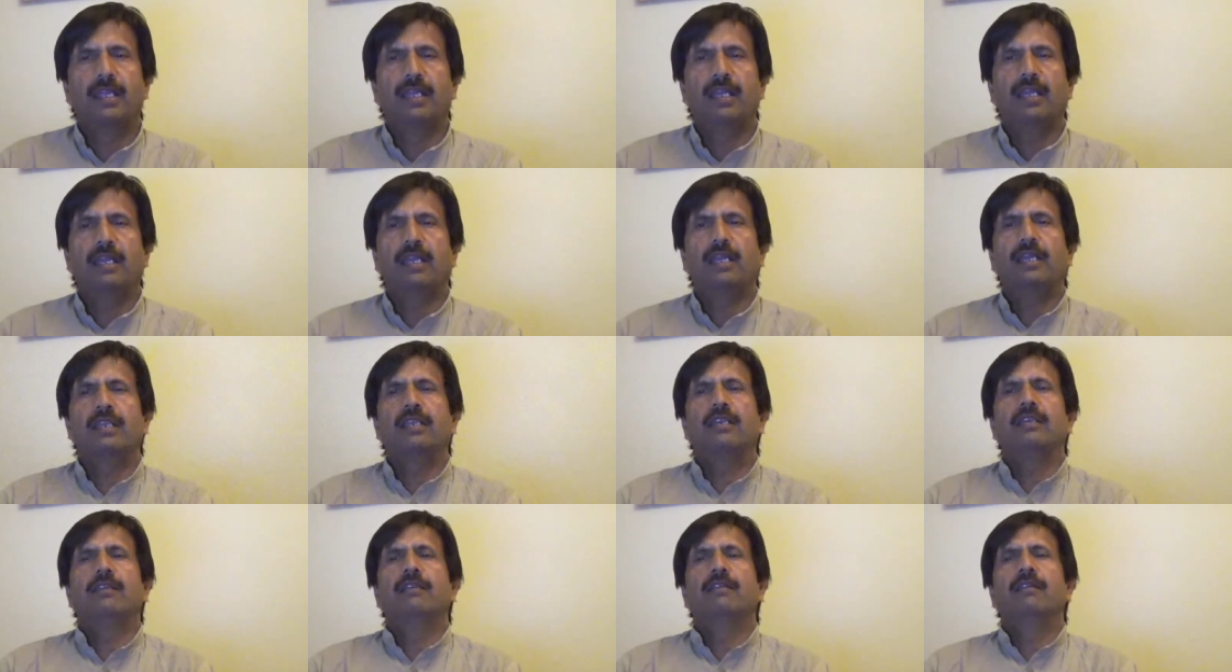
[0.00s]

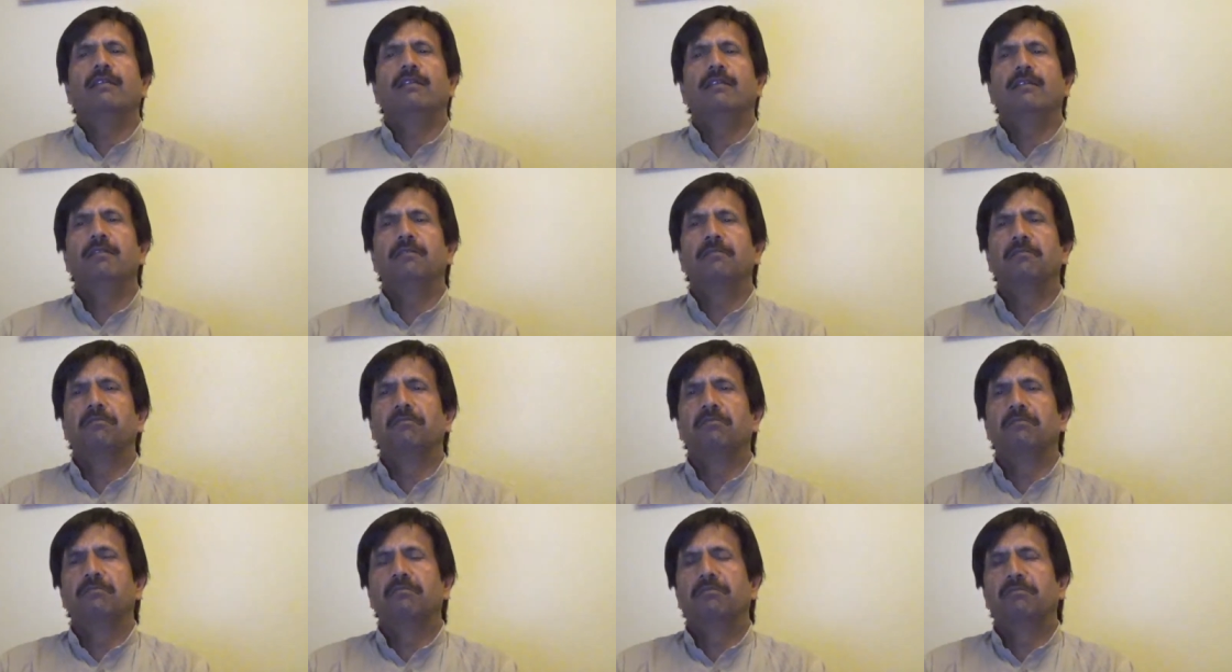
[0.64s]
And uh,
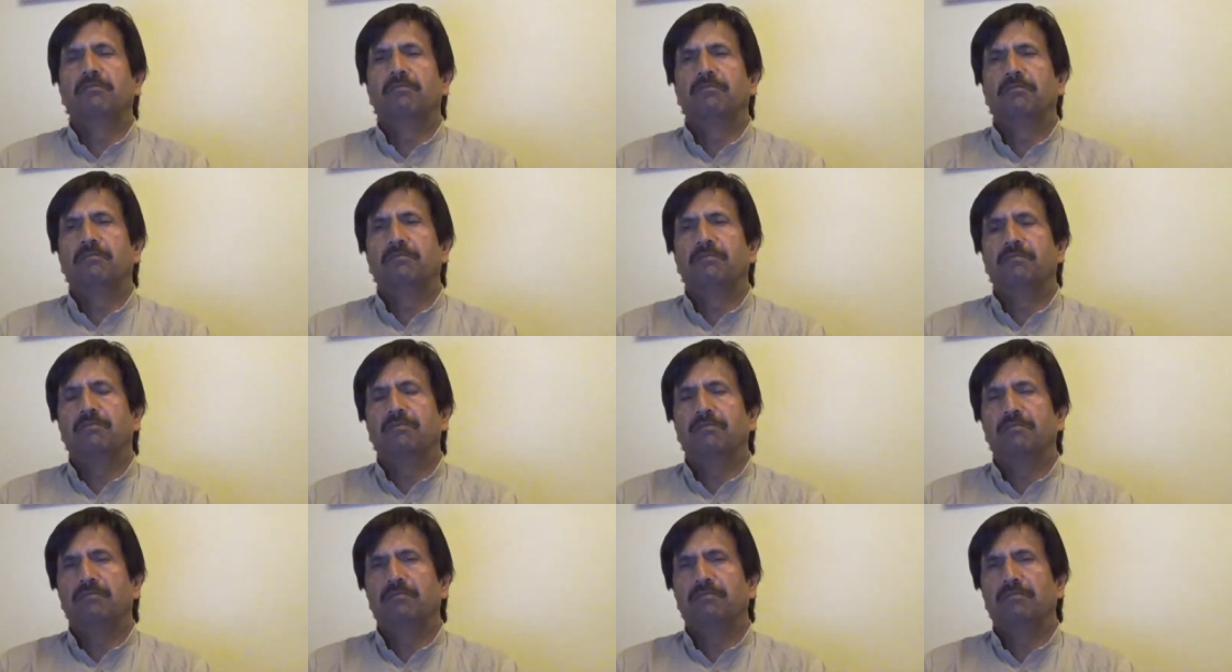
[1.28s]

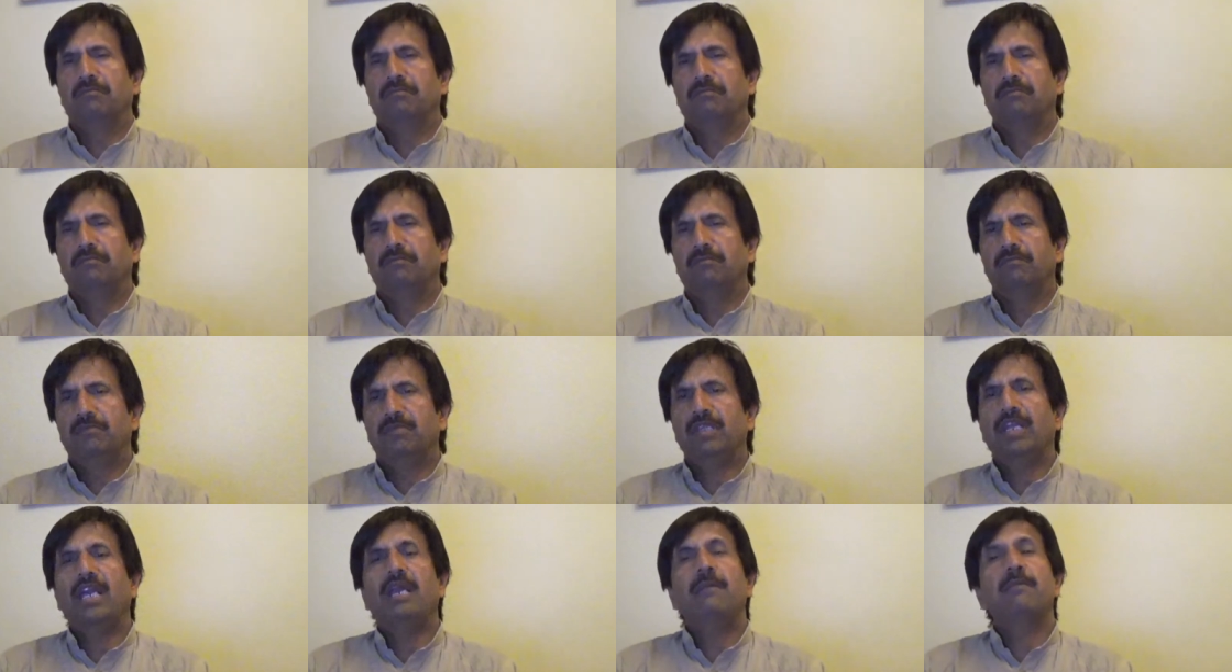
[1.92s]

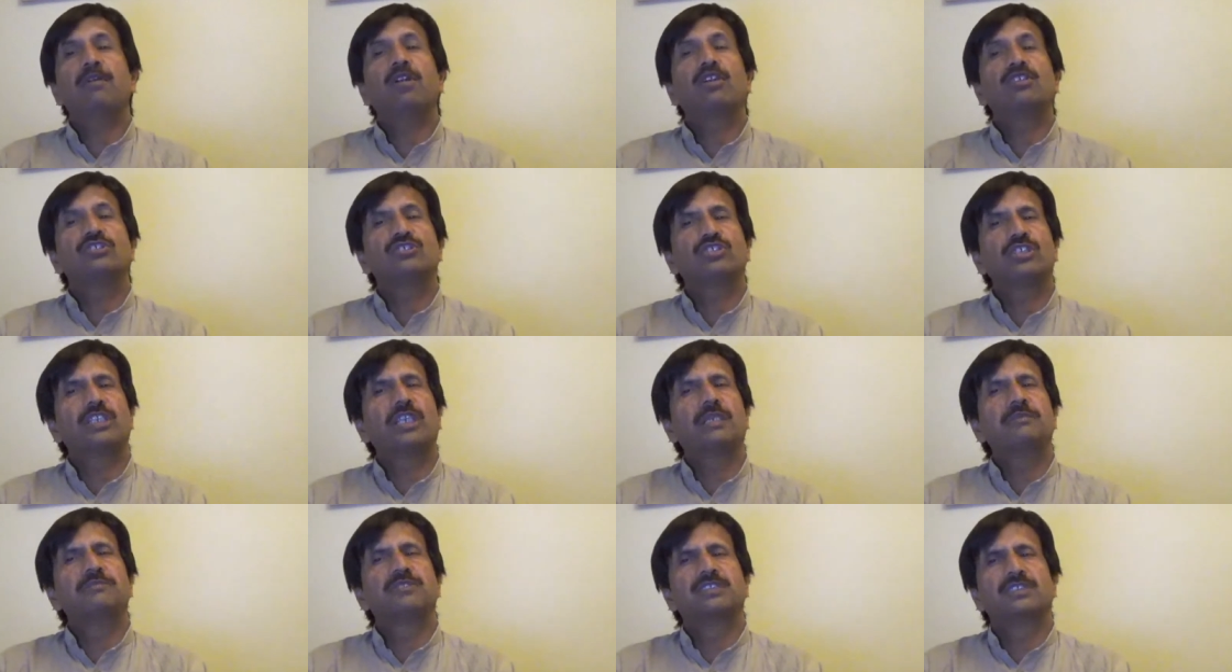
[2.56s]
the hemorrhoid
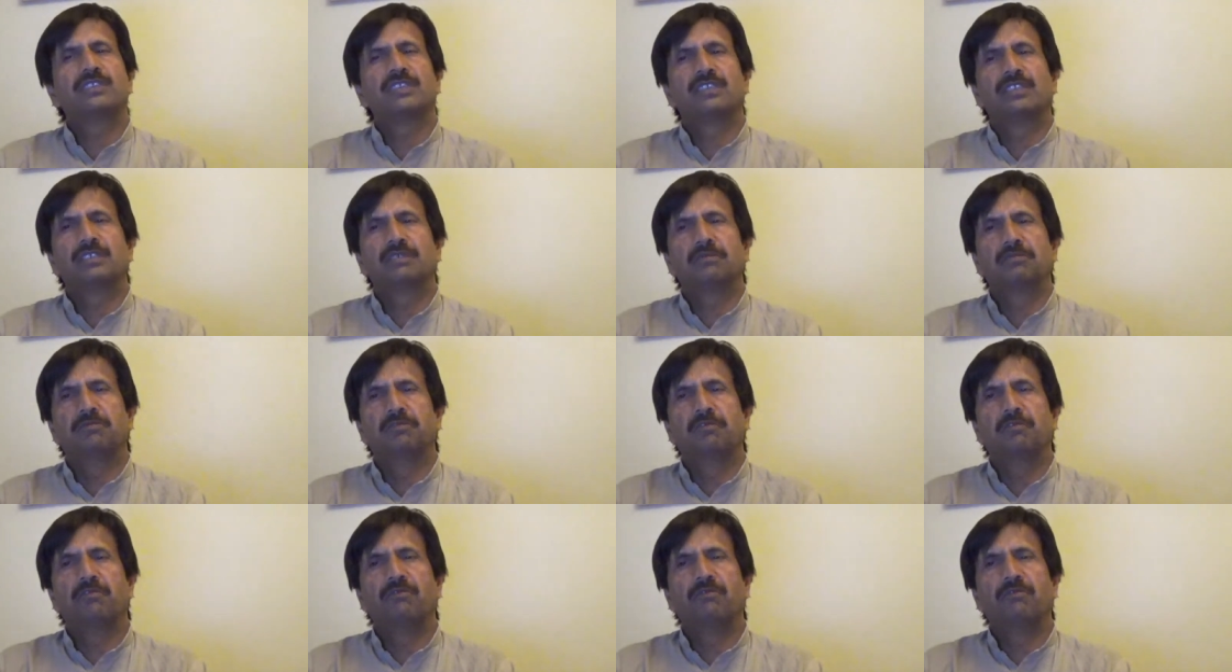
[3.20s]
creams uh,